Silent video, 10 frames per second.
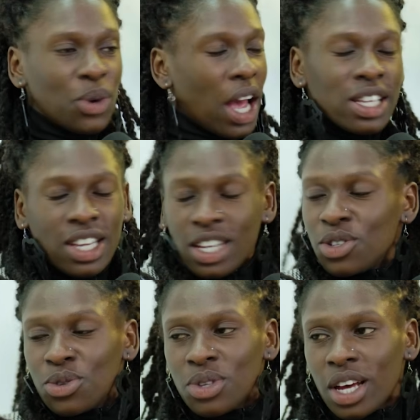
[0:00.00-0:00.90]
You can't
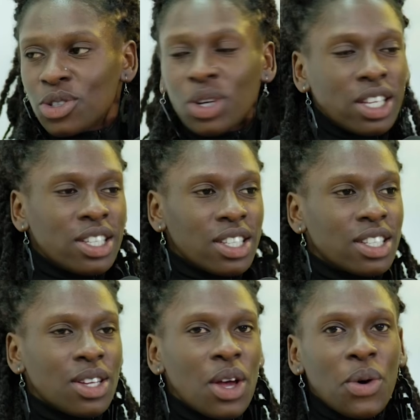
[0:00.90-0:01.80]
just do that. You can't
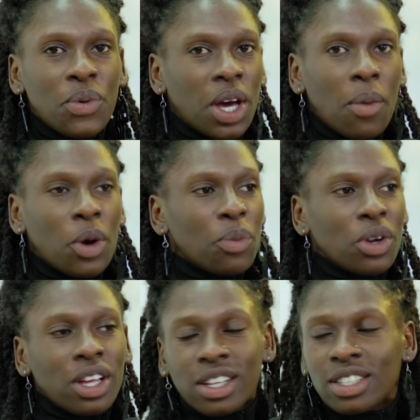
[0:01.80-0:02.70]
just wake up one
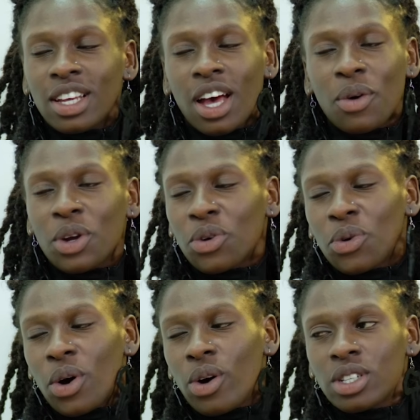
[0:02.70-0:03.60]
morning and say, I want to
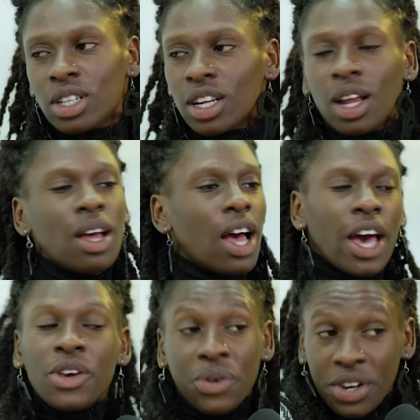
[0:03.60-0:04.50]
go out and
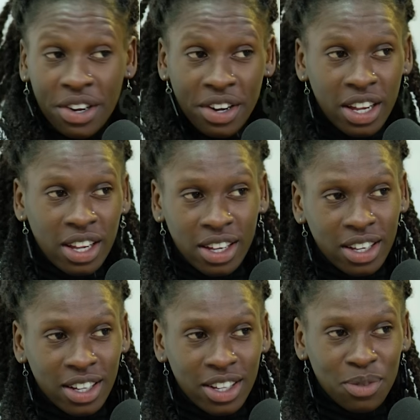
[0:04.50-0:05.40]
are you really?
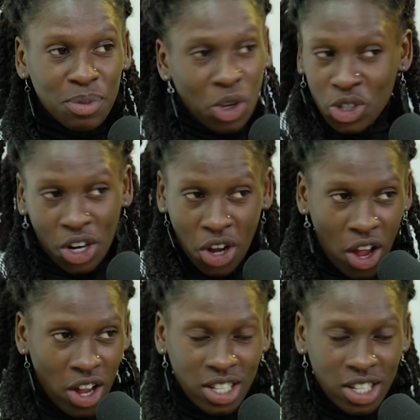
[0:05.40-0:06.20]
Because you're not.